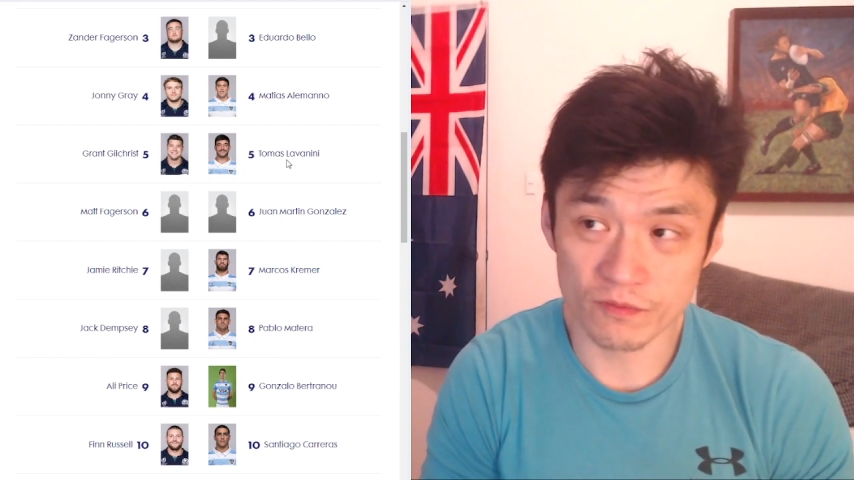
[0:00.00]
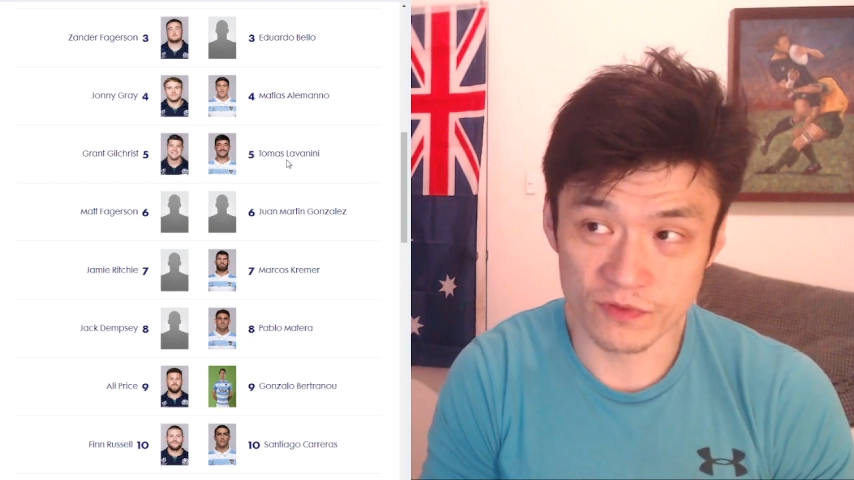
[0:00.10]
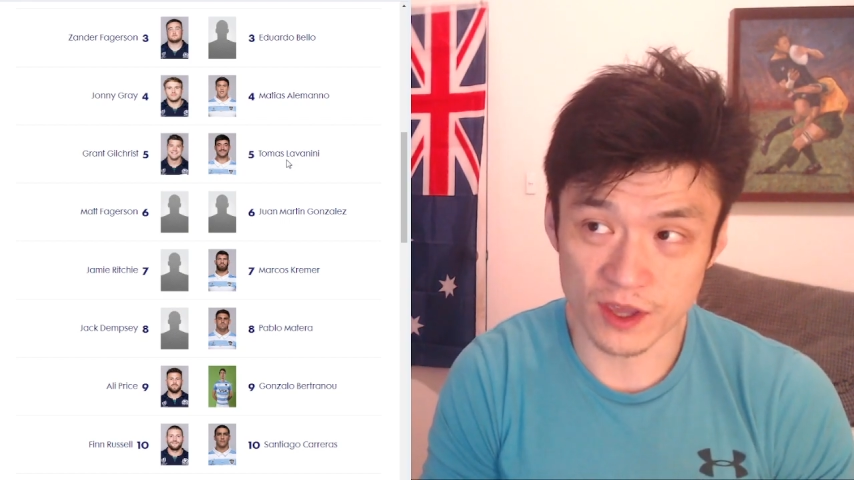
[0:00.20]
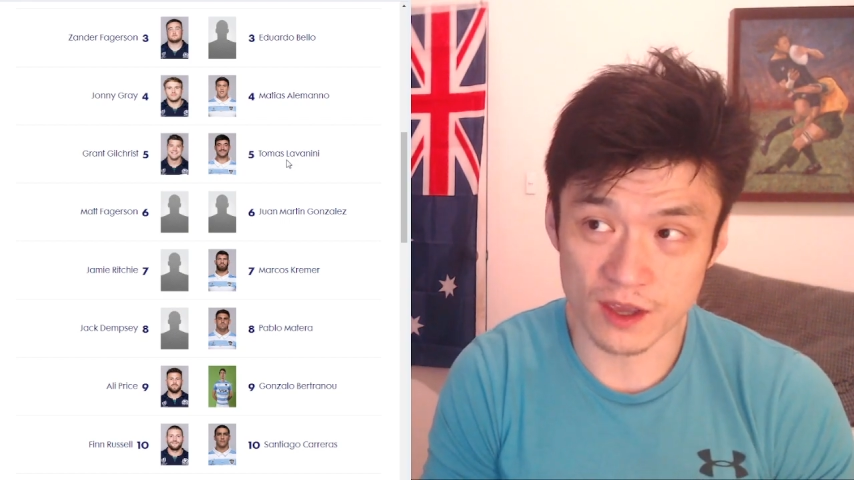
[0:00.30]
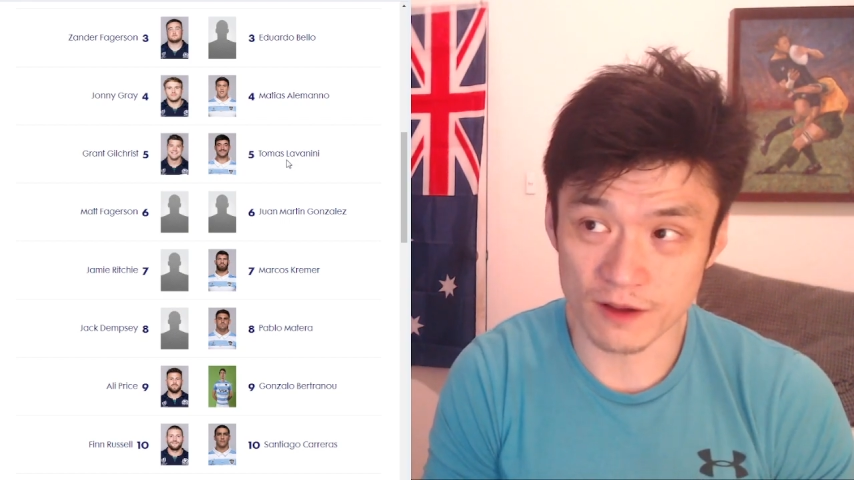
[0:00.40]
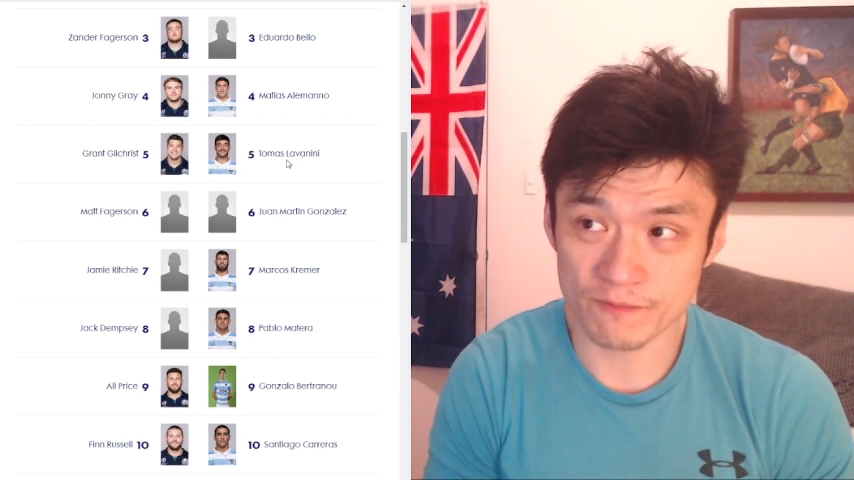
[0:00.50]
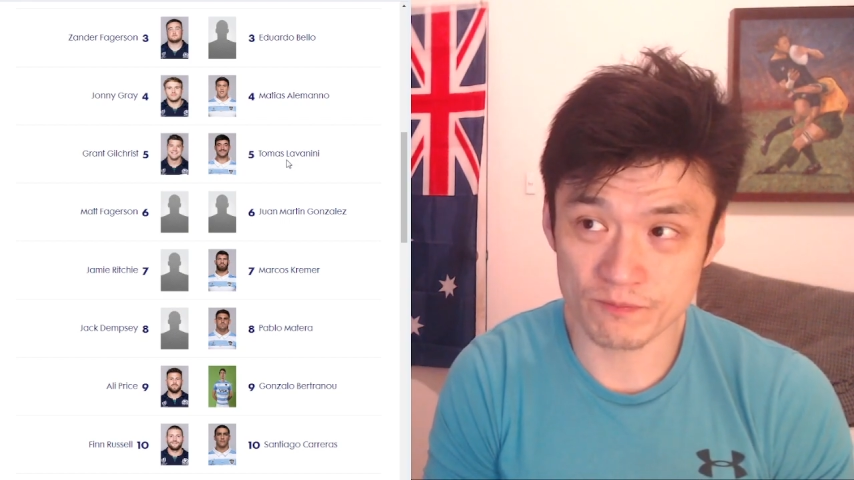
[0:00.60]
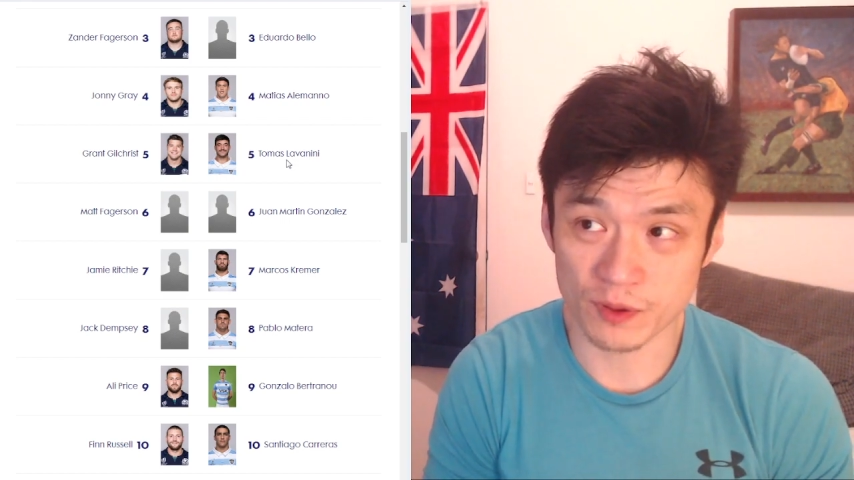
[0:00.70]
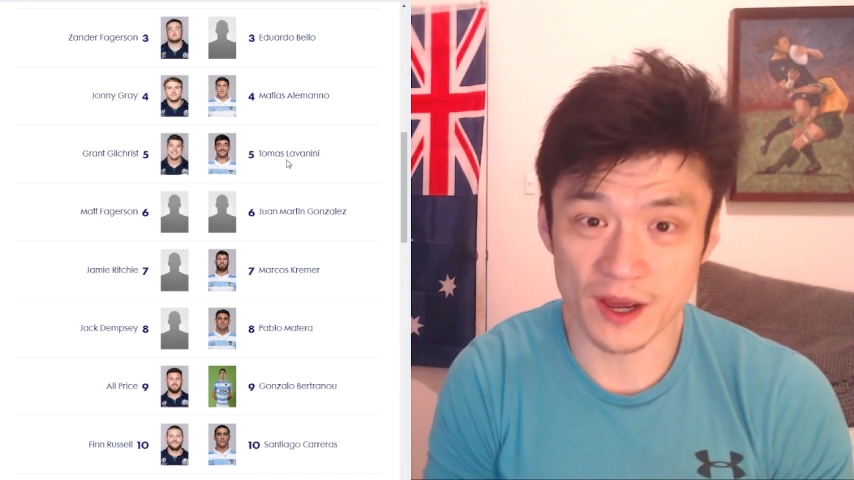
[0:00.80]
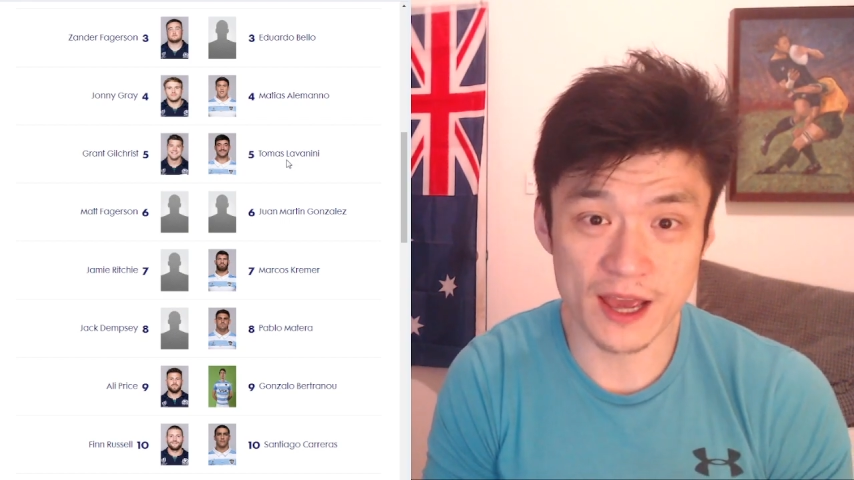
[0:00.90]
the
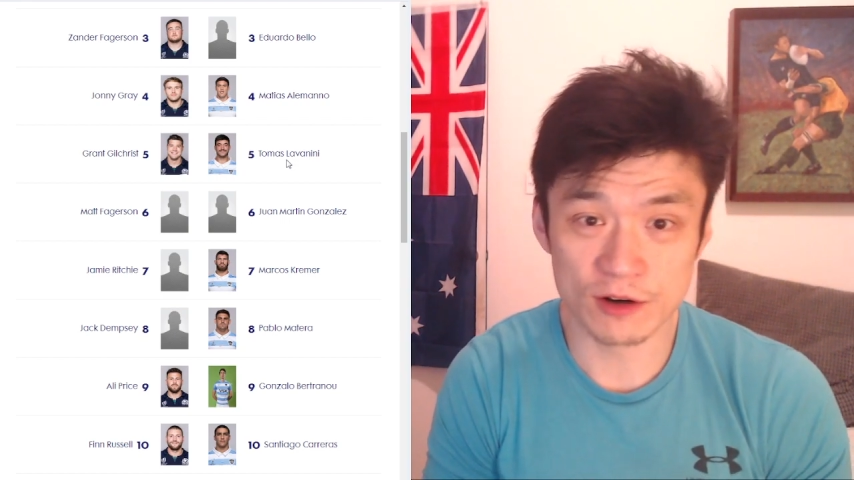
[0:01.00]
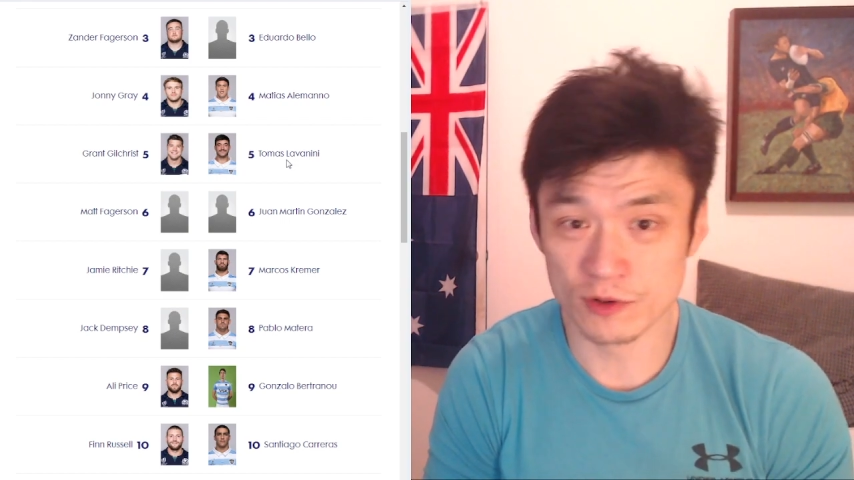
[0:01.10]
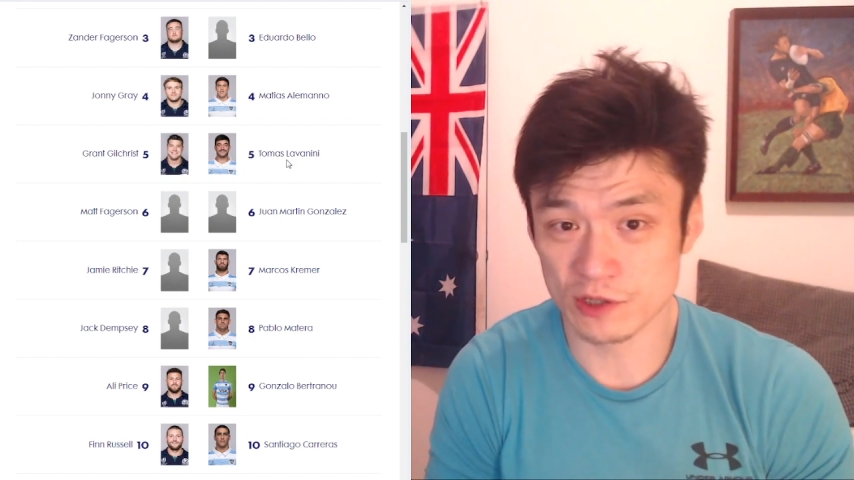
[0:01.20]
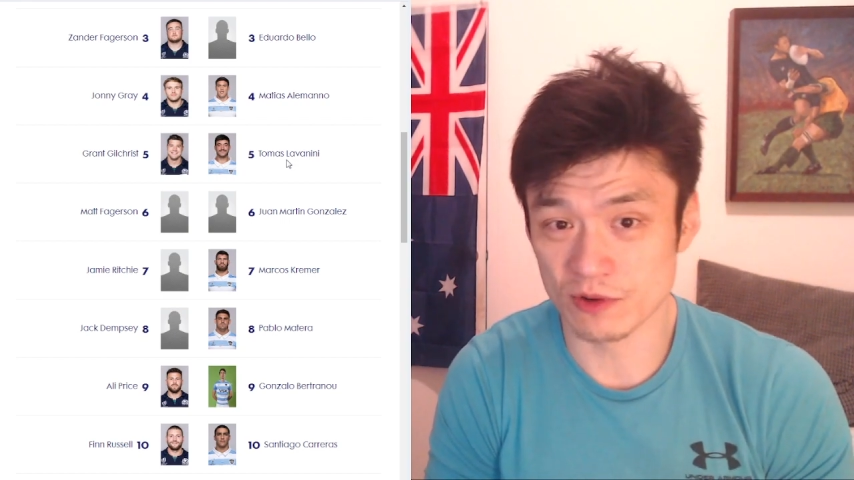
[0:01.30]
player who's